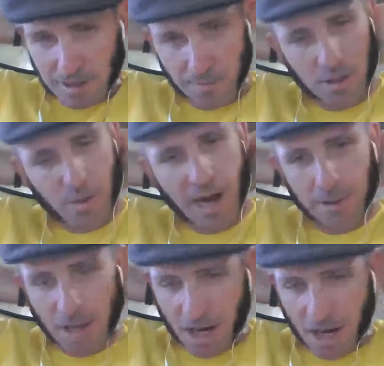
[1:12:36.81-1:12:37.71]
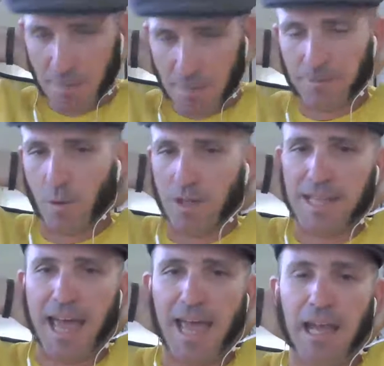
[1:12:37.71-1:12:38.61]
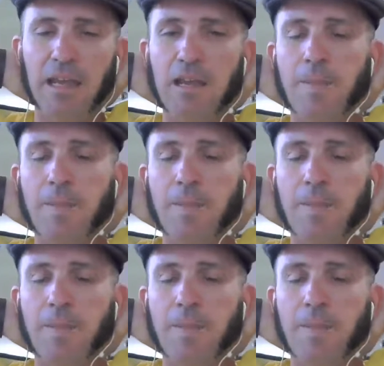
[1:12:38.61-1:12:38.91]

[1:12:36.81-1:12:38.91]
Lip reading: to something you and I were talking about before today,